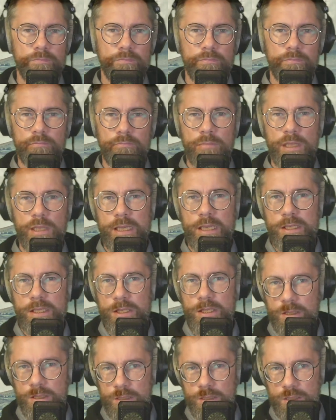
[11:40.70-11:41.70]

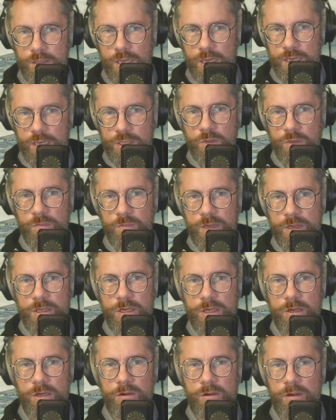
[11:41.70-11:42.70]
This, I submit to
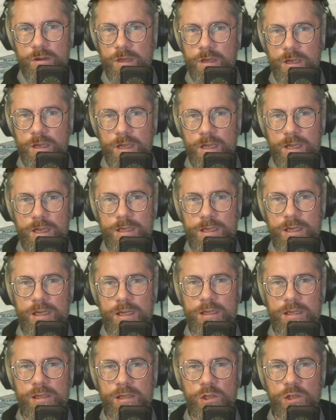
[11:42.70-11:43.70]
you, is
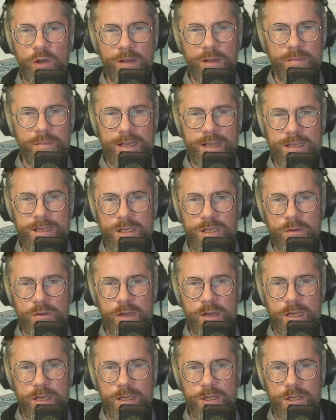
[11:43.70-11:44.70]
extremely
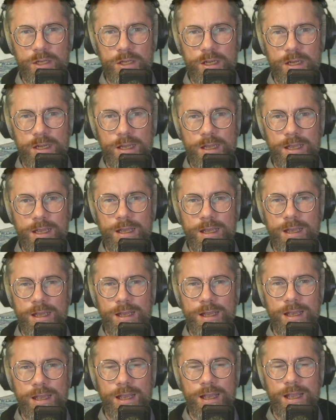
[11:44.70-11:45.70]
strange
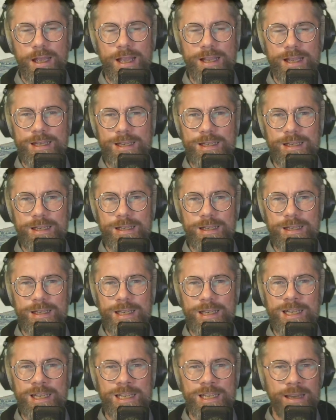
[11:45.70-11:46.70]
and
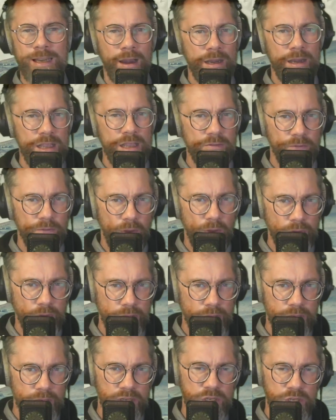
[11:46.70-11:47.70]
entirely
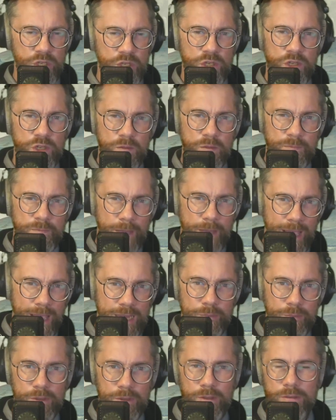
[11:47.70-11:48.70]
foreign to the
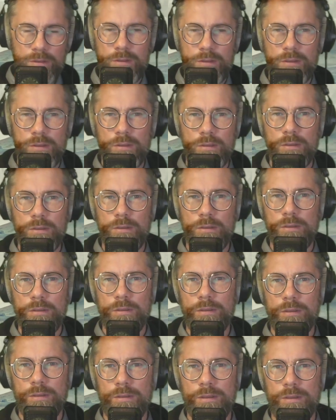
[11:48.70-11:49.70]
Bible
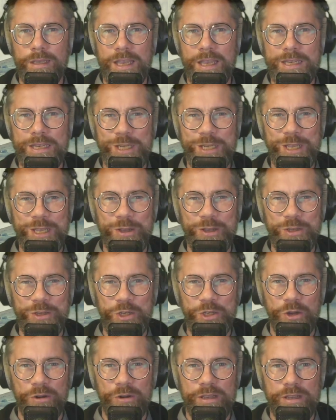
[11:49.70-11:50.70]
and to the
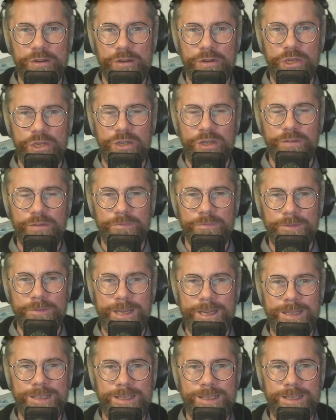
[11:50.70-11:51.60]
historic Christian faith,